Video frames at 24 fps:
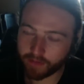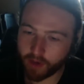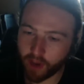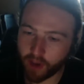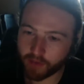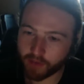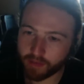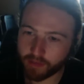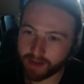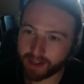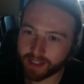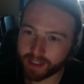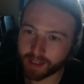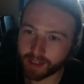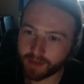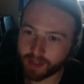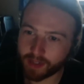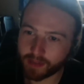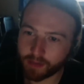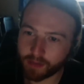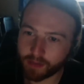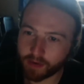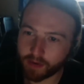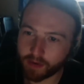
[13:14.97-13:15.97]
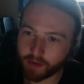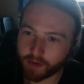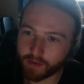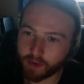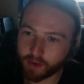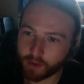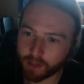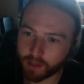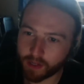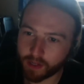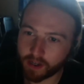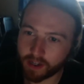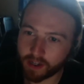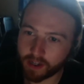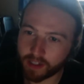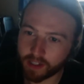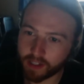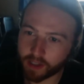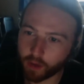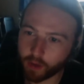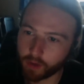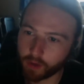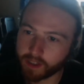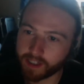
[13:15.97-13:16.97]
minutes of this movie feels like it
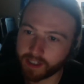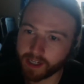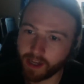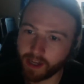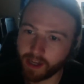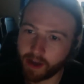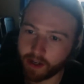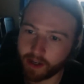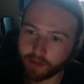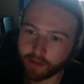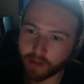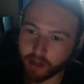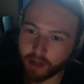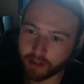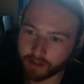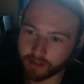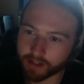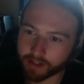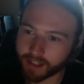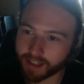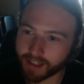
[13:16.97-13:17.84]
snorted a line of coke.